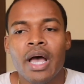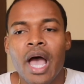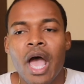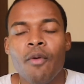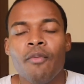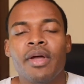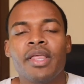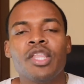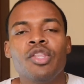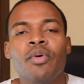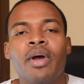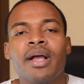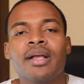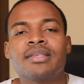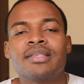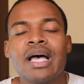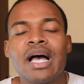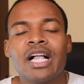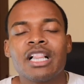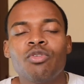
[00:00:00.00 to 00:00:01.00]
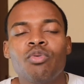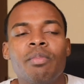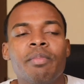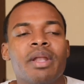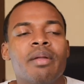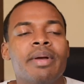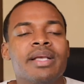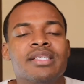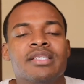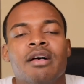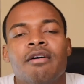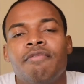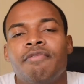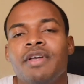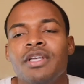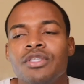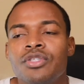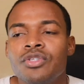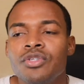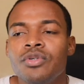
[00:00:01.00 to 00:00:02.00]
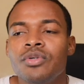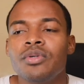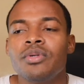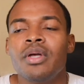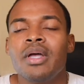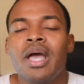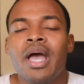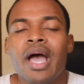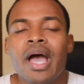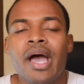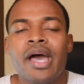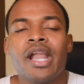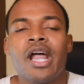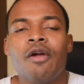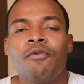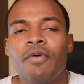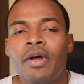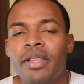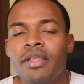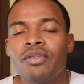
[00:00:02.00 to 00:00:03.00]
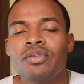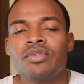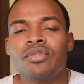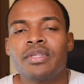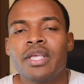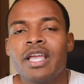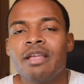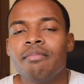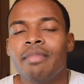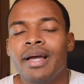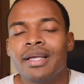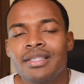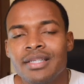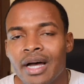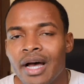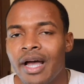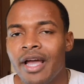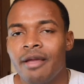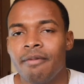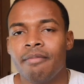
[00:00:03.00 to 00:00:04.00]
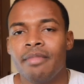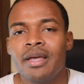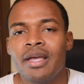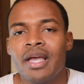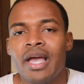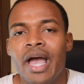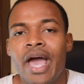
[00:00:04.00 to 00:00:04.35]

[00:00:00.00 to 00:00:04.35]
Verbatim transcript: I'd rather know exactly what I'm getting myself into, and I'd rather just take my time.